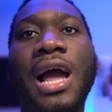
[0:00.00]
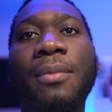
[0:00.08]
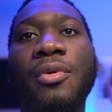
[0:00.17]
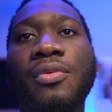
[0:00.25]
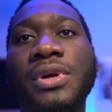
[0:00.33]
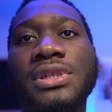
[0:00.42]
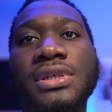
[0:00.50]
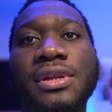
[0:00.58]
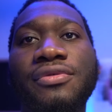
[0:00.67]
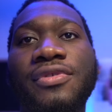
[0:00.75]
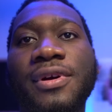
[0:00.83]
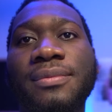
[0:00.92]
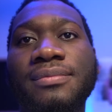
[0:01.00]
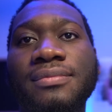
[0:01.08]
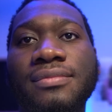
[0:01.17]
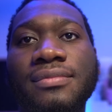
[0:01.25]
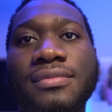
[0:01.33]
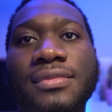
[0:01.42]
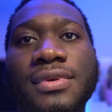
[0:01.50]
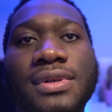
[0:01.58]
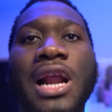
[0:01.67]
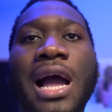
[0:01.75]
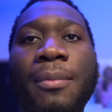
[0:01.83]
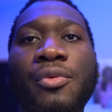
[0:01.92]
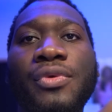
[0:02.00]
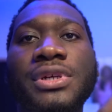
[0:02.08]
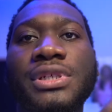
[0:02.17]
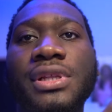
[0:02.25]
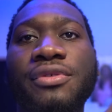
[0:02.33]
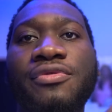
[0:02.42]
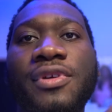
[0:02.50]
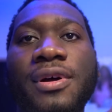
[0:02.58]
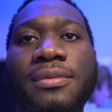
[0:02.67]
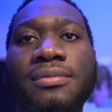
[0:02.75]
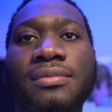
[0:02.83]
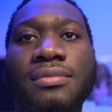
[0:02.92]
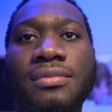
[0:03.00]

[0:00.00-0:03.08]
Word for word: I'm originally from, I'm originally from,